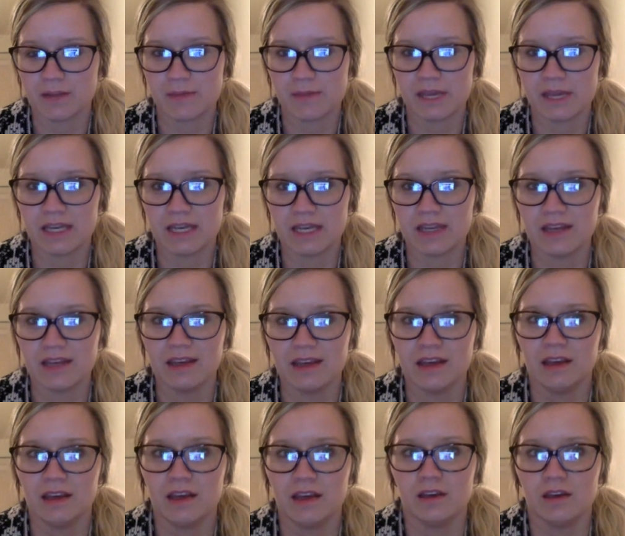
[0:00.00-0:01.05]
I mean,
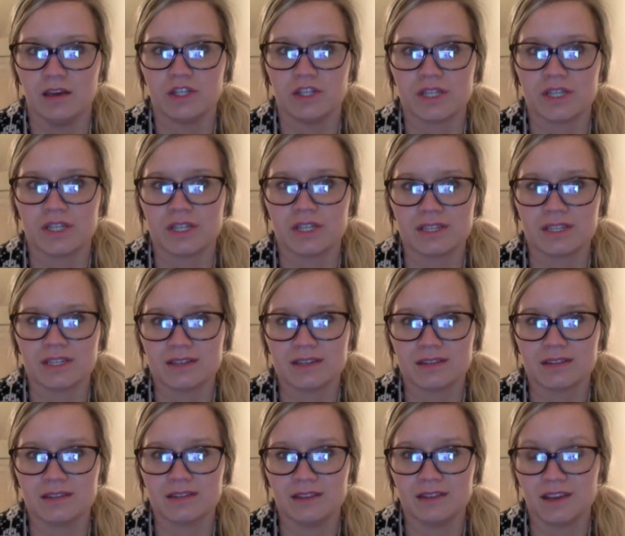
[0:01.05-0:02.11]

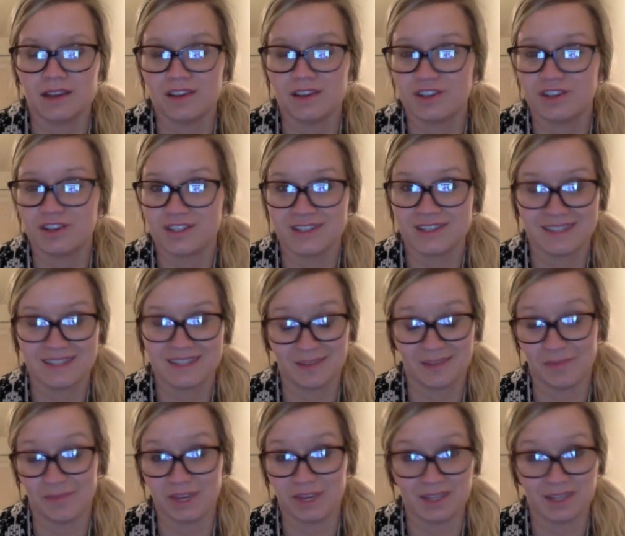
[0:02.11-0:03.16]
it's just the
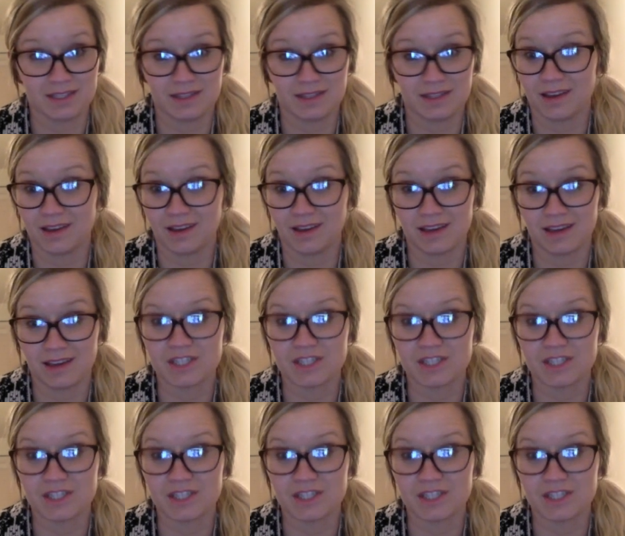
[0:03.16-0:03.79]
best thing.